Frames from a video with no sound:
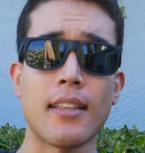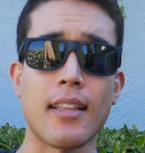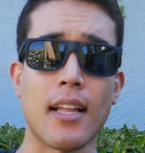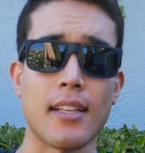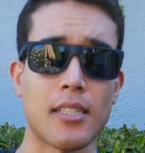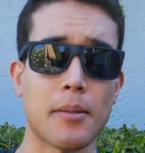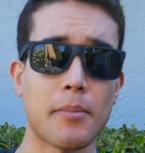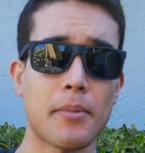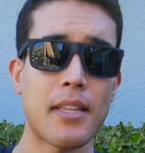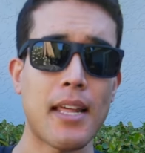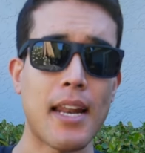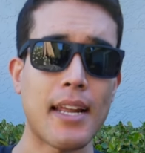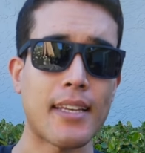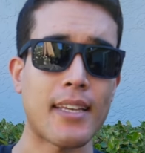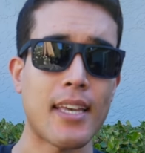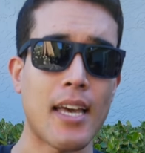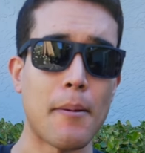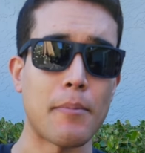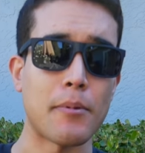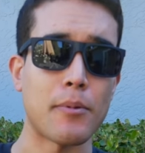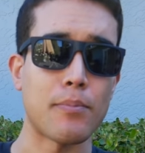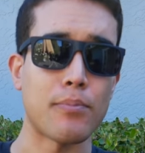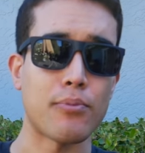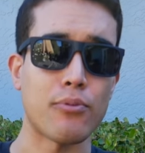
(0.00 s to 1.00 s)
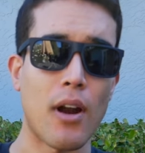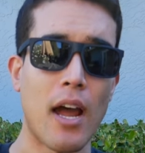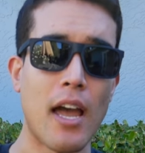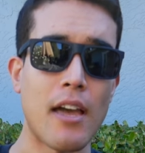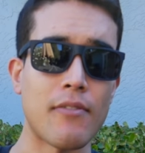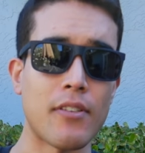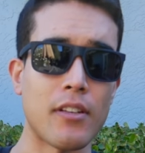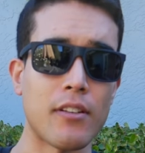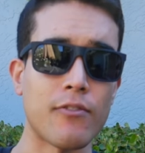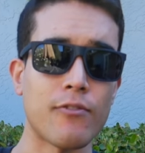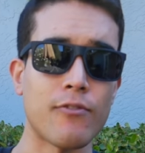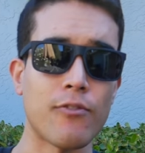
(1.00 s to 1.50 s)
That's that I kept
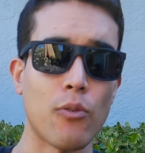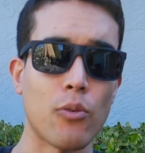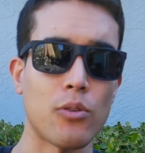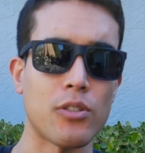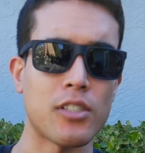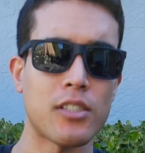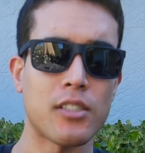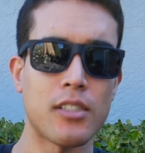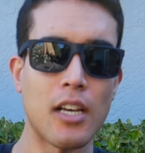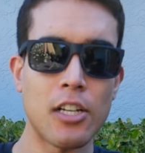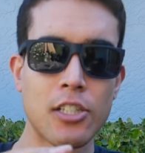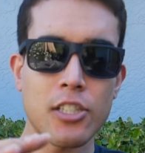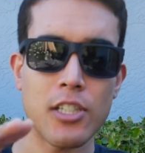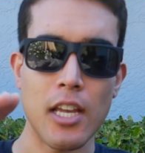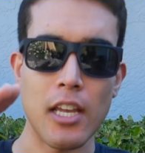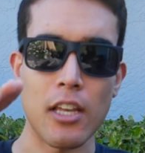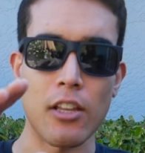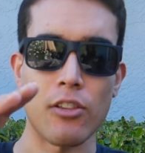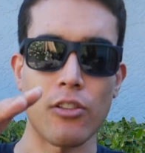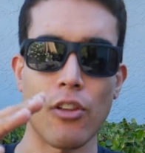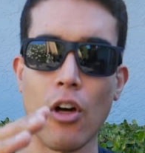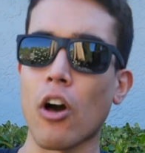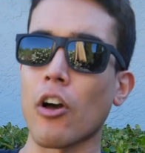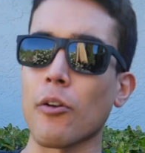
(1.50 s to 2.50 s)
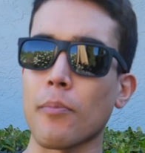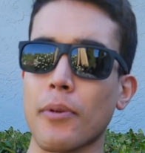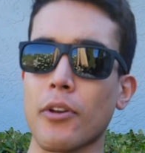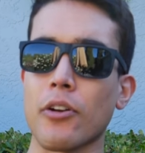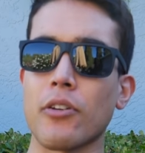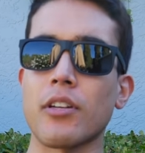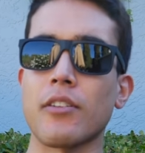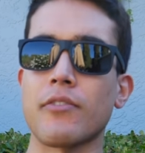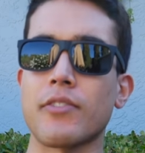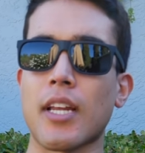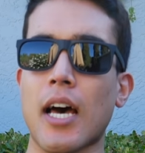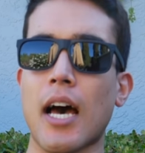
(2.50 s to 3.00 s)
private for such a long
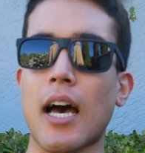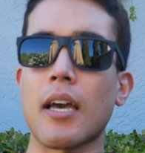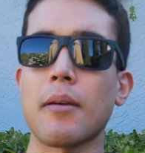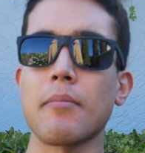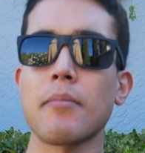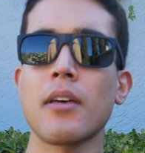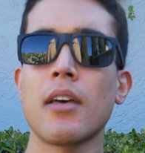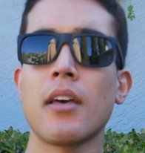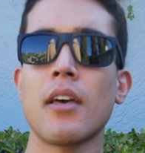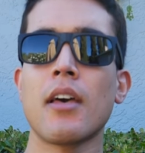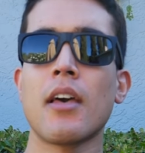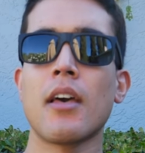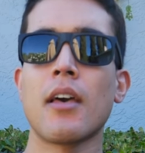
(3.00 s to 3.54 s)
period of time,